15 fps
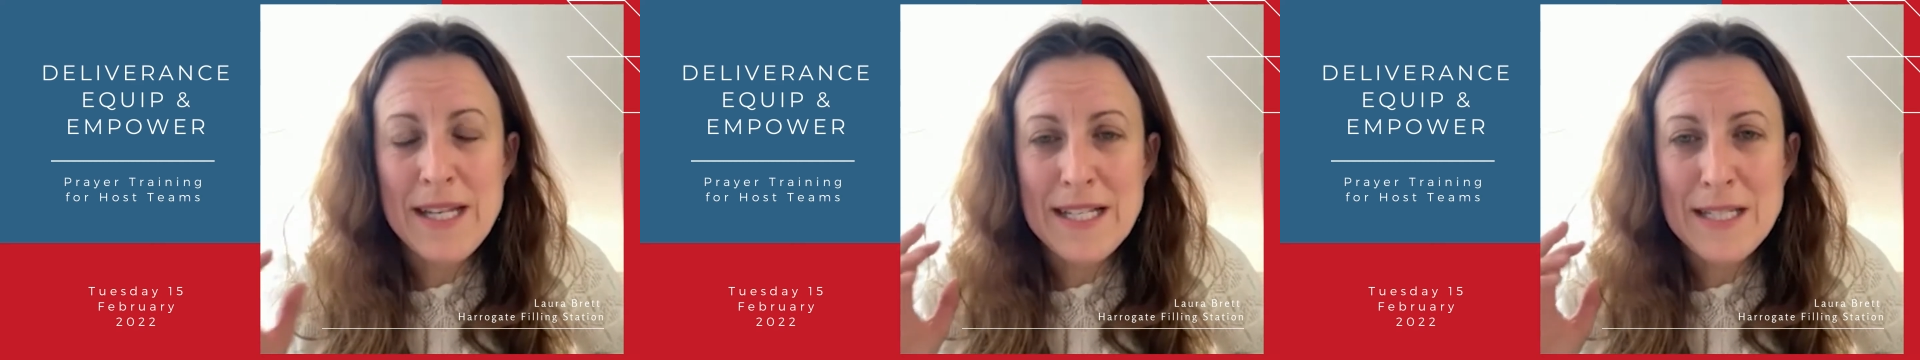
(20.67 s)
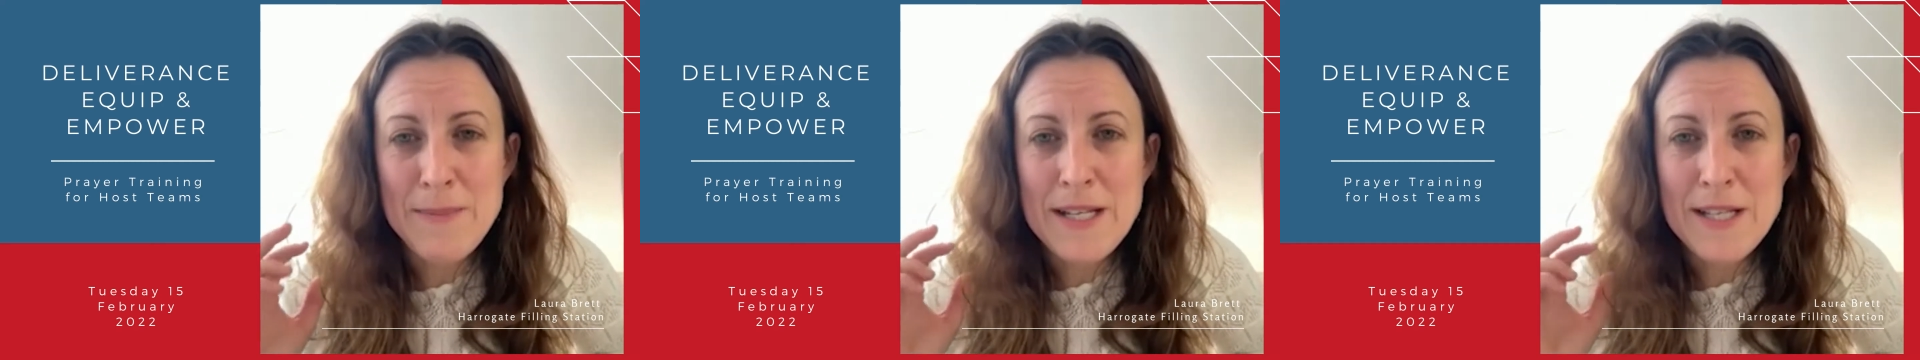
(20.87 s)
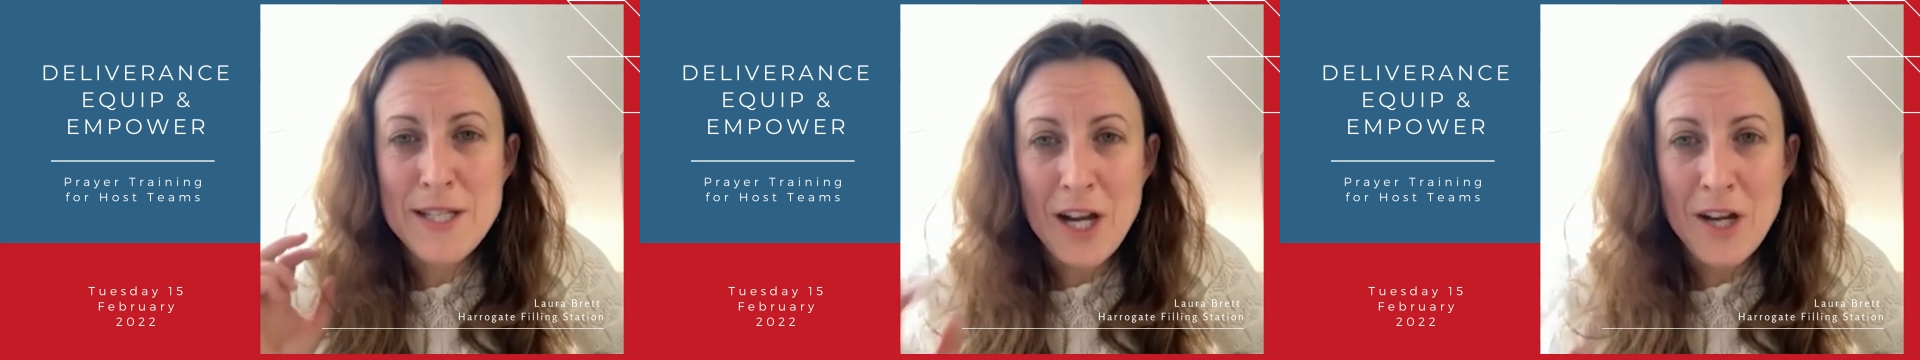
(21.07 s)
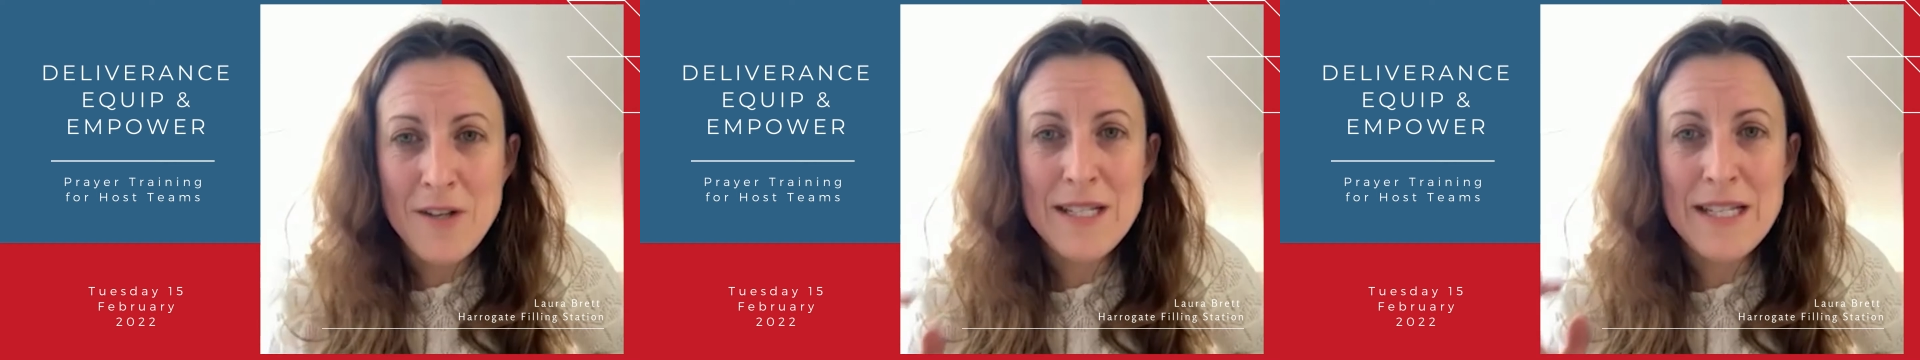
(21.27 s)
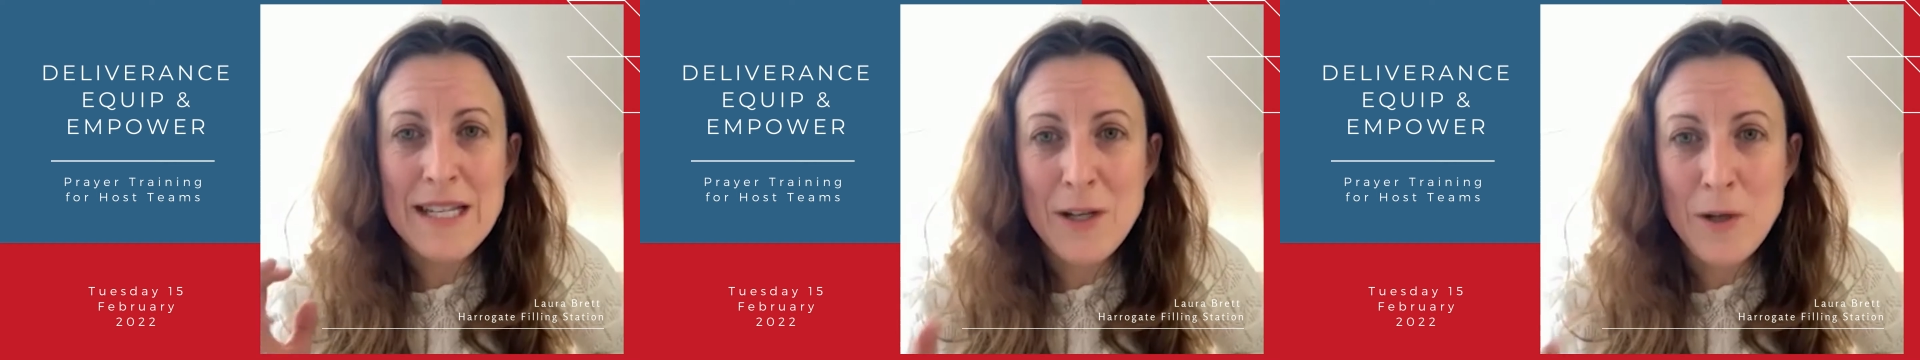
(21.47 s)
we need to be
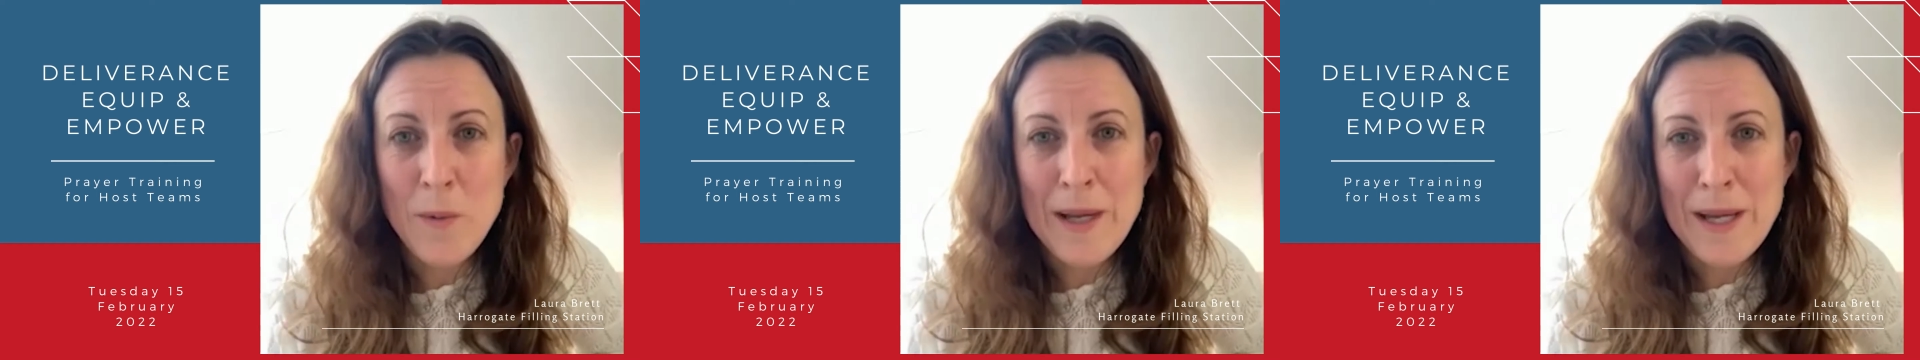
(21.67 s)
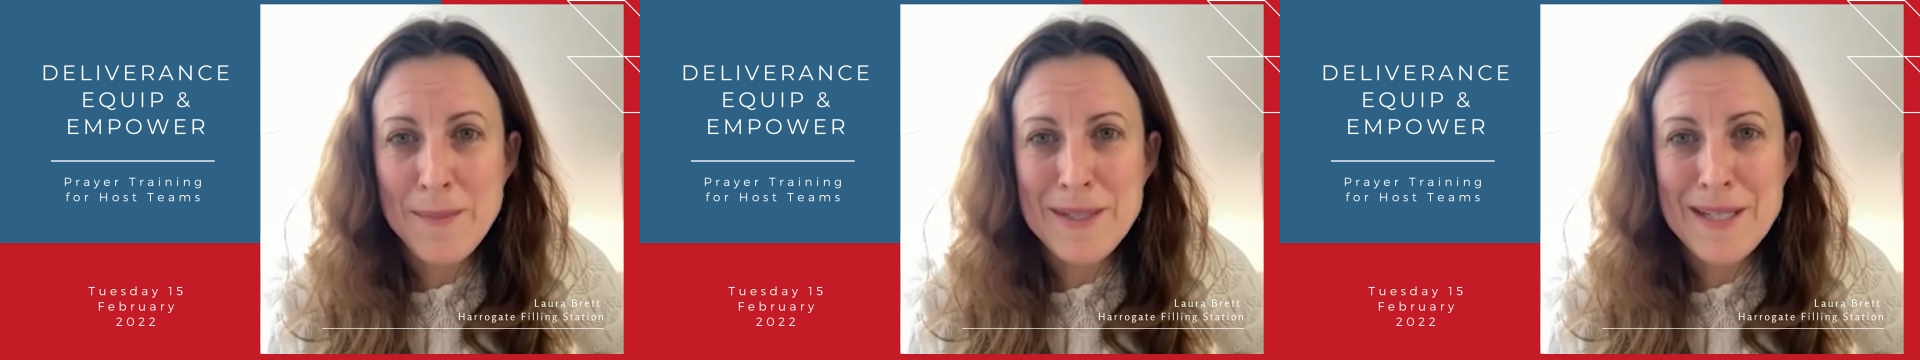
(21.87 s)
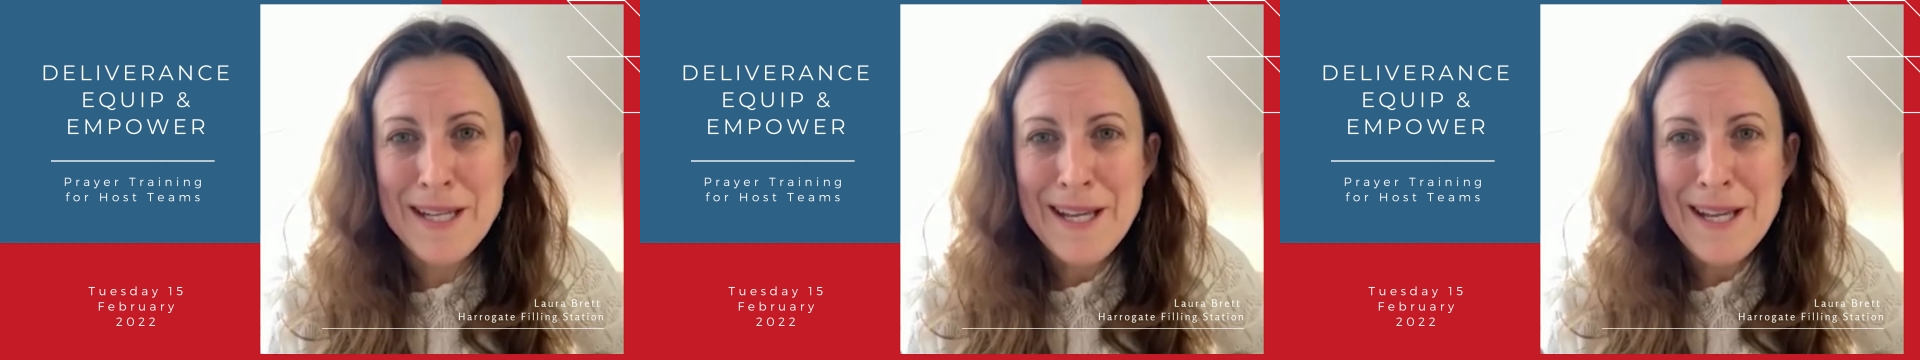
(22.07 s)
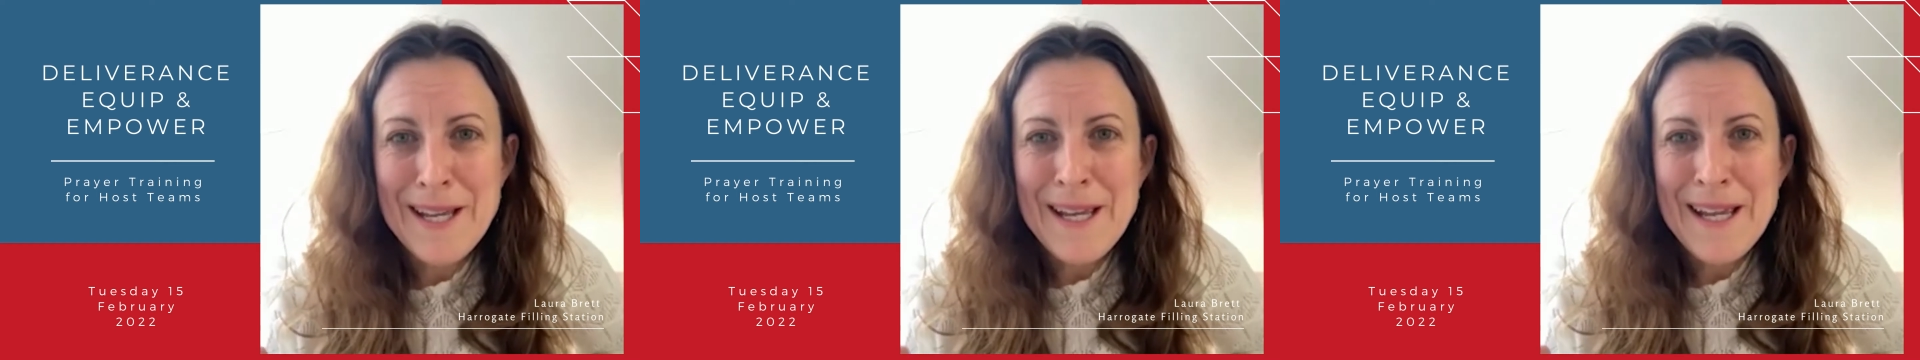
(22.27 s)
totally equipped